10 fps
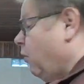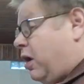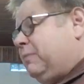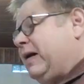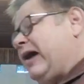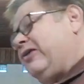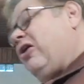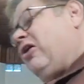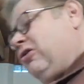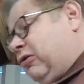What about
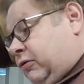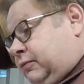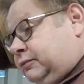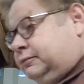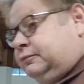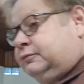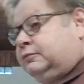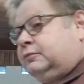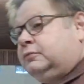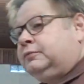your uncle?
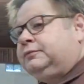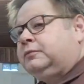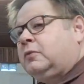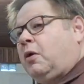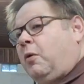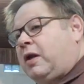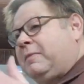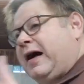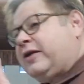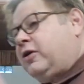What
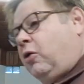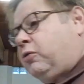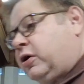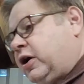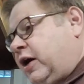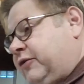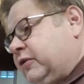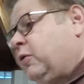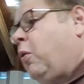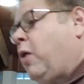about an older
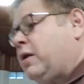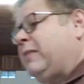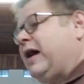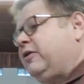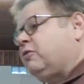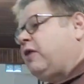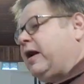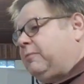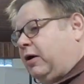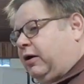cousin? What about your
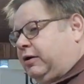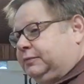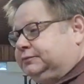grandpa?